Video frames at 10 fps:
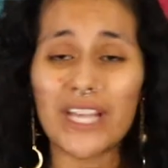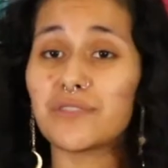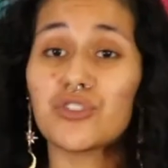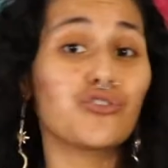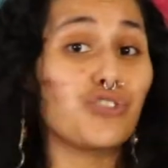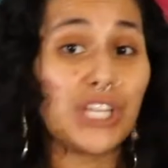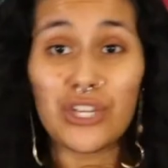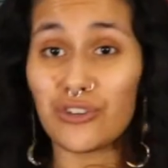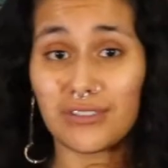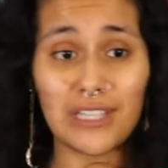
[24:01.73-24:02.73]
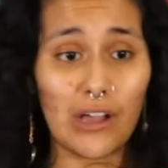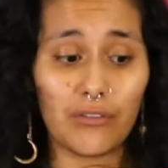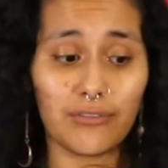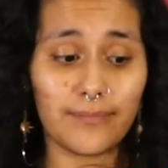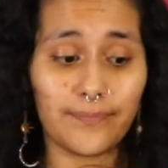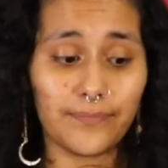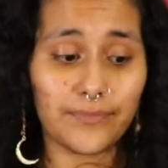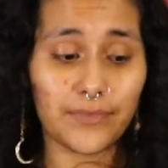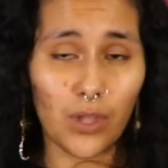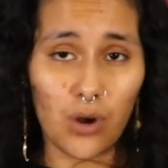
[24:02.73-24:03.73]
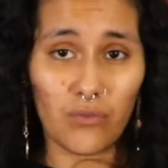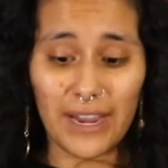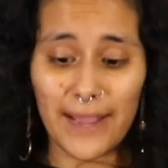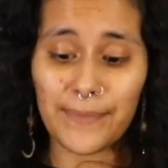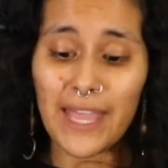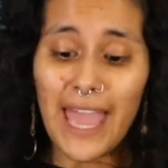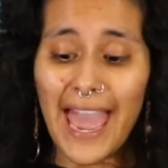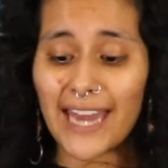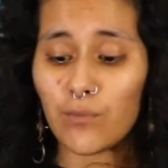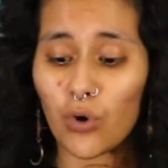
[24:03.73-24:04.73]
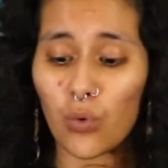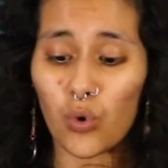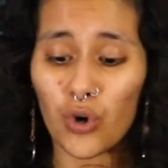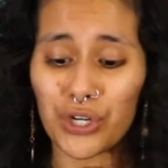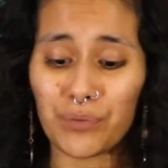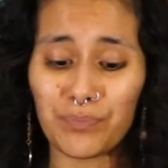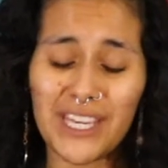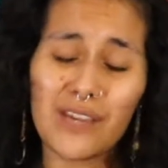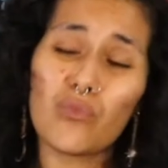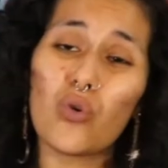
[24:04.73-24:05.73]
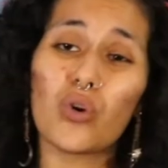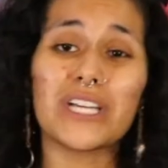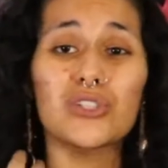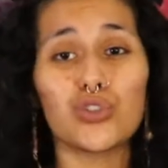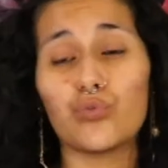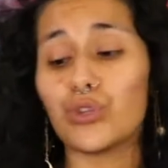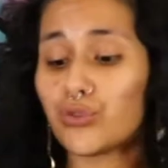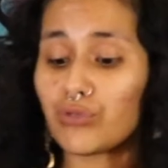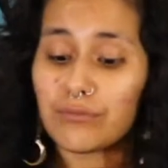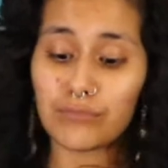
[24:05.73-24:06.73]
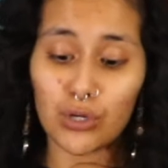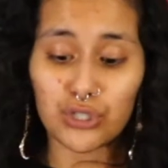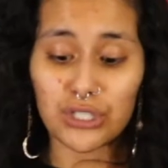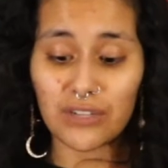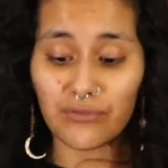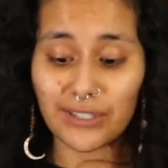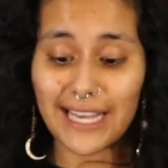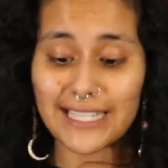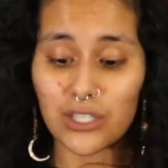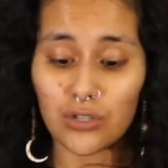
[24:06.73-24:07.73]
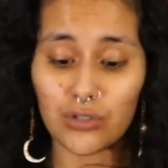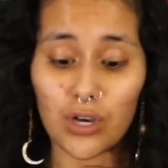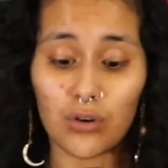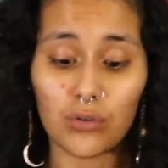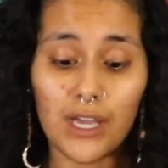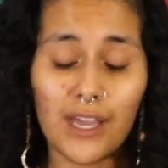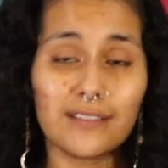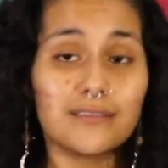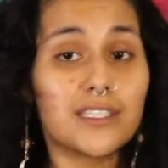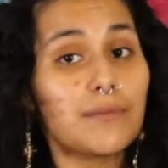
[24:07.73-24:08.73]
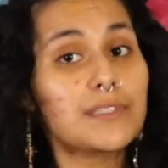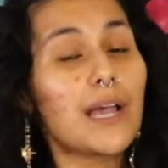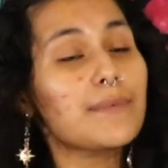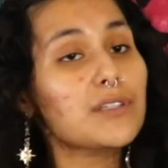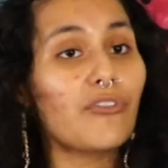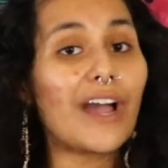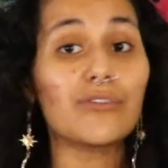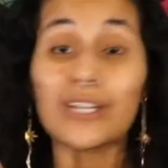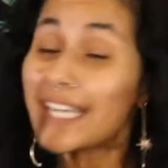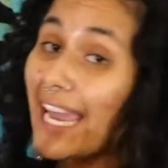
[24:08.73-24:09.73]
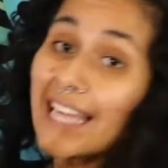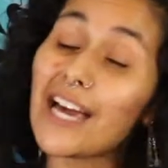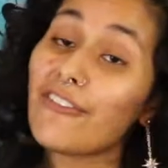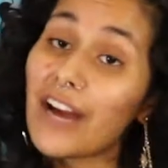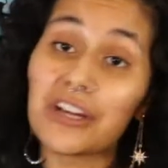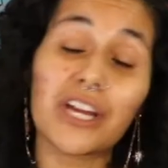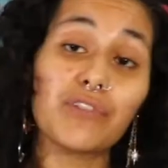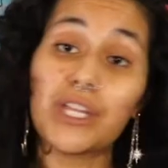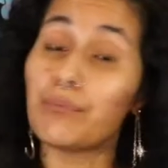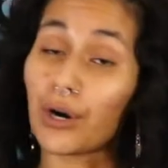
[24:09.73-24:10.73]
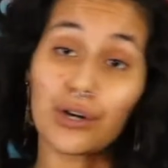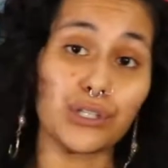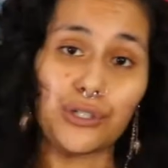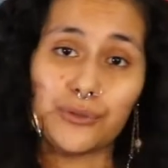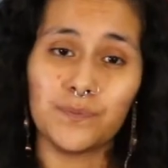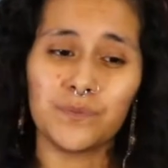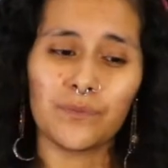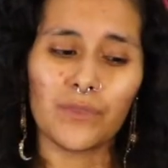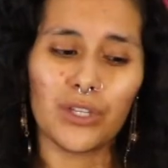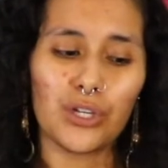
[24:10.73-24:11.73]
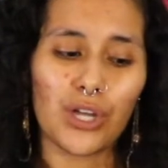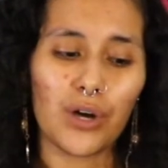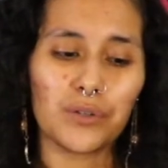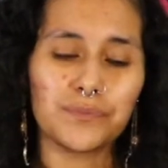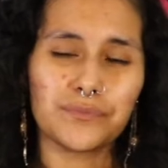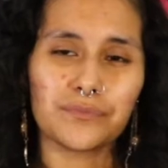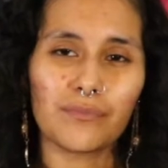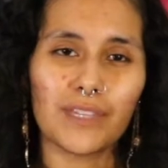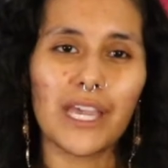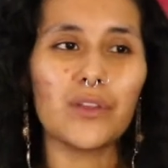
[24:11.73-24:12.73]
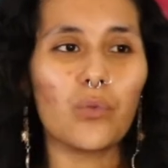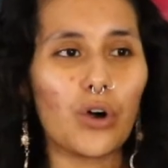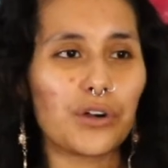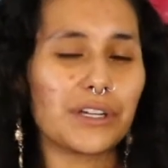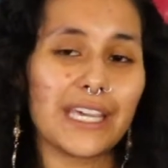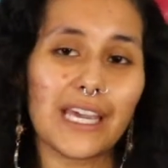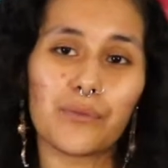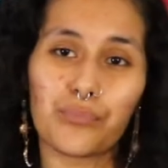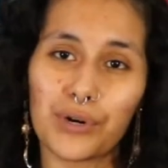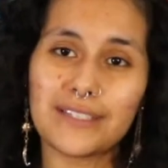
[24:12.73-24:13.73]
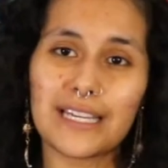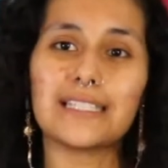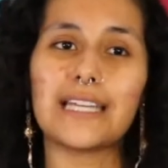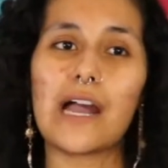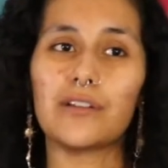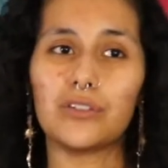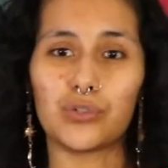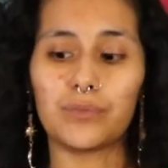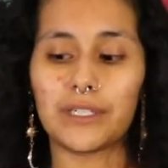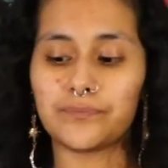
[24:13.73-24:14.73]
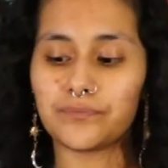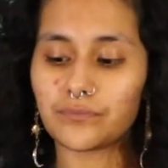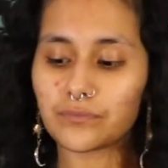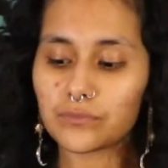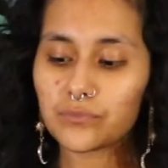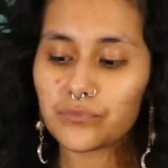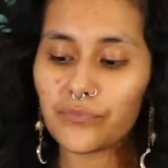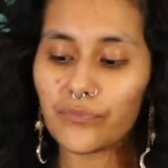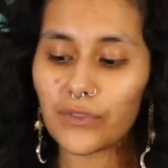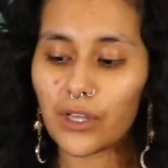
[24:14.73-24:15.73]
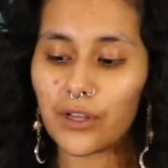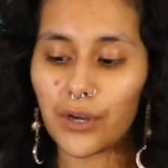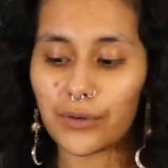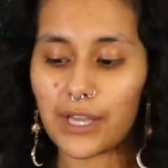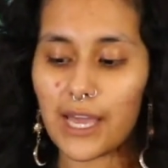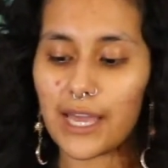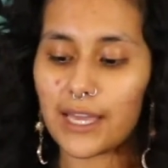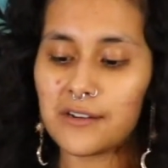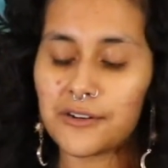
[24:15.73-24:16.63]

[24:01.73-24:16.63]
of treating yourself. All right, adding more water, being more in tune with your emotions, and realizing, you know, sometimes that fire can really burn you, you know, and the water can bring that down a little bit. Okay.